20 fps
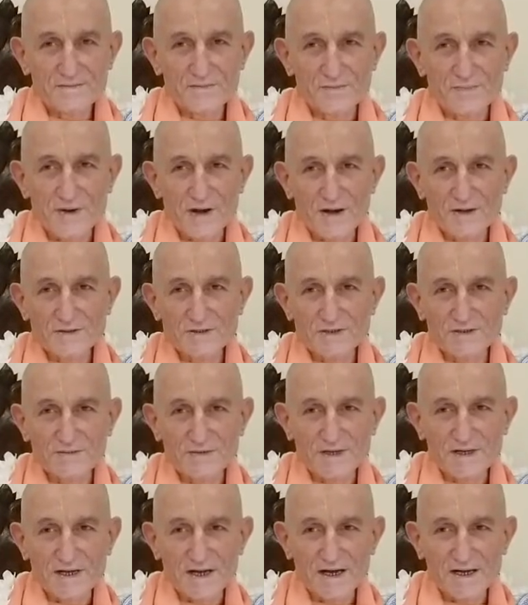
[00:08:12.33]
branch
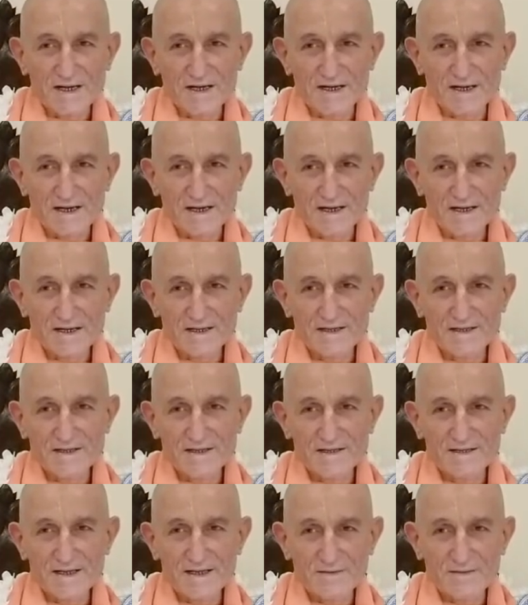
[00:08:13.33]
of the Ganga,
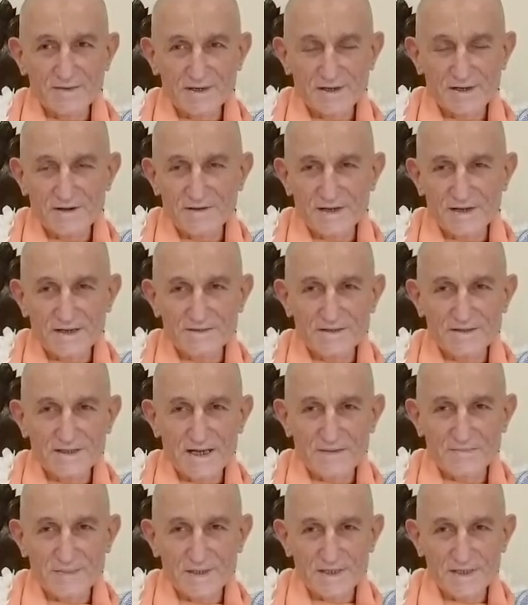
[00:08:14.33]
that will go down to
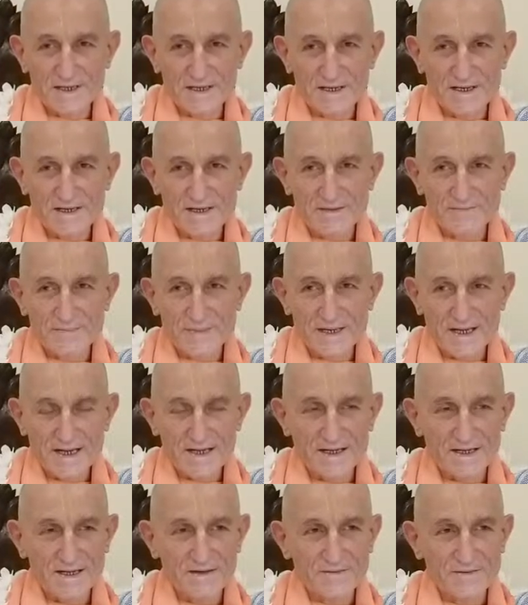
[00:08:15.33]
that particular
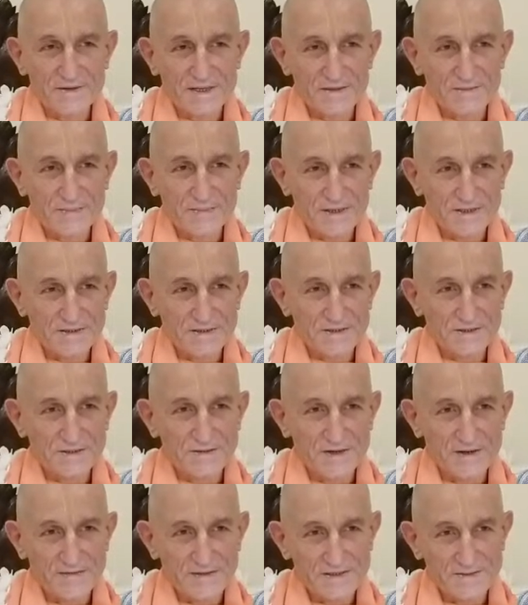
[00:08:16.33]
planet where the person
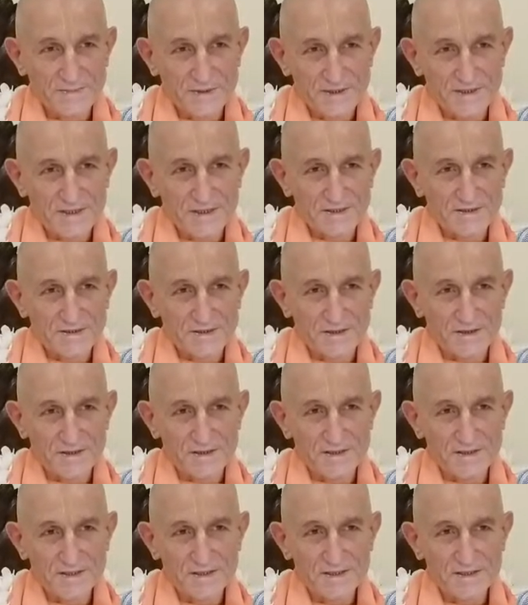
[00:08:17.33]
who left his body has gone.